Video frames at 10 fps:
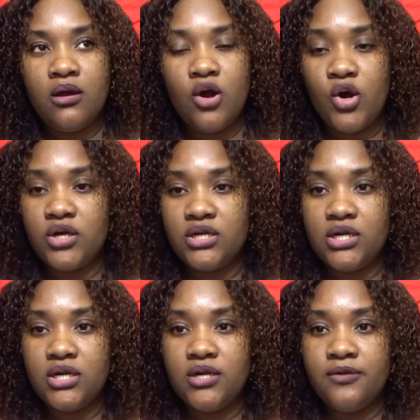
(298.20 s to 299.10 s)

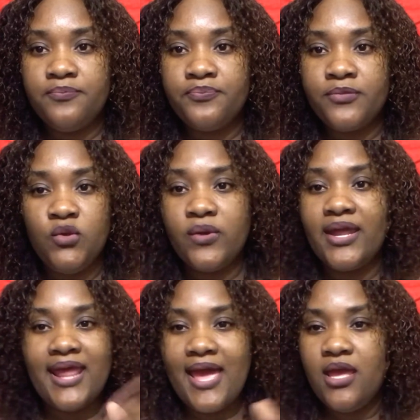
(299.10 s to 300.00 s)
order,
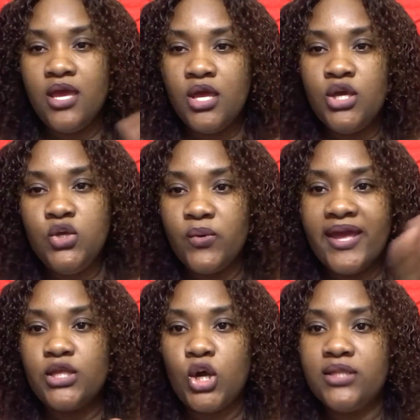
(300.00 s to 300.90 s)
you
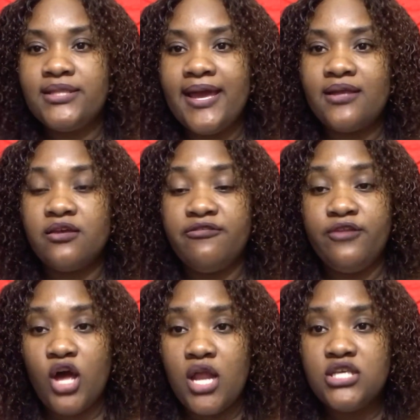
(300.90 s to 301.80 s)
can contact
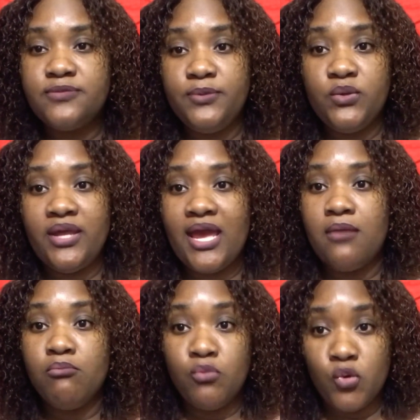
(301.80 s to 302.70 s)
Flawless Beauty
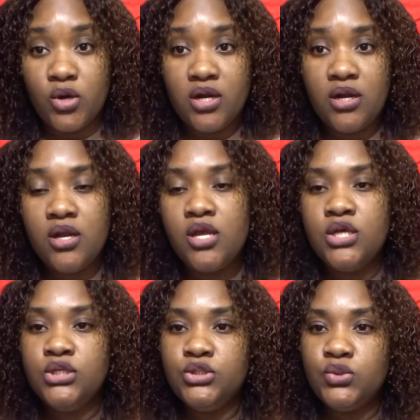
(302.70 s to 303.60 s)
and More
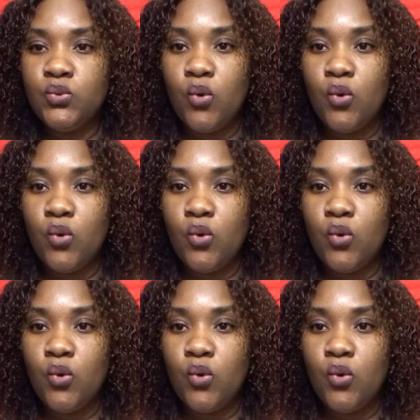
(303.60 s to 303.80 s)
to